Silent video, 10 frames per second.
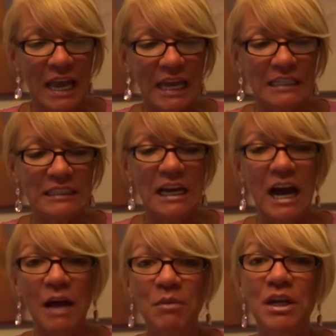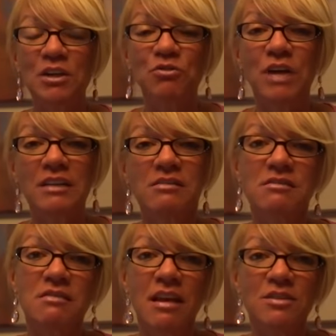and I'm here in the United
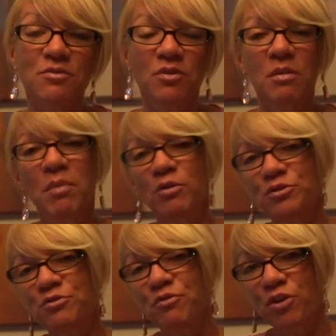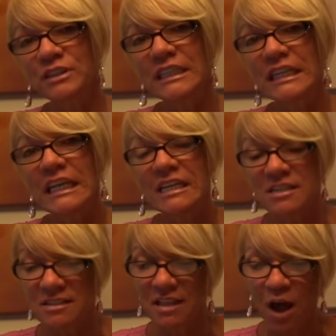States for about 14
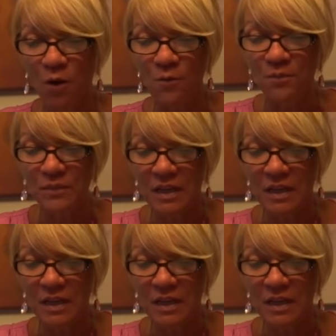years now,